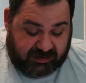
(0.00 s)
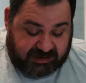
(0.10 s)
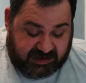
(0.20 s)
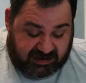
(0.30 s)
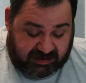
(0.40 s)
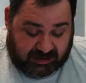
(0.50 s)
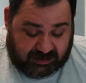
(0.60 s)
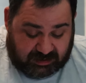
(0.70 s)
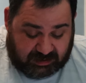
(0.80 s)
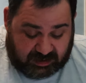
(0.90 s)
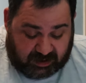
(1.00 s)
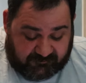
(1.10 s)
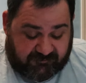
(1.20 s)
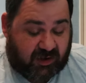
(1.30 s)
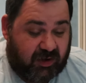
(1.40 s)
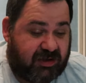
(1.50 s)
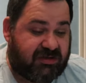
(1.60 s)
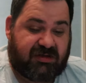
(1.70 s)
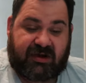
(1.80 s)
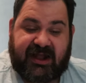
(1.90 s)
just
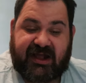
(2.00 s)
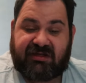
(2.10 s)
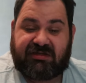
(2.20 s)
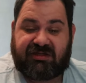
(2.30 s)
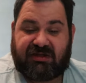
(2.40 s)
focus on his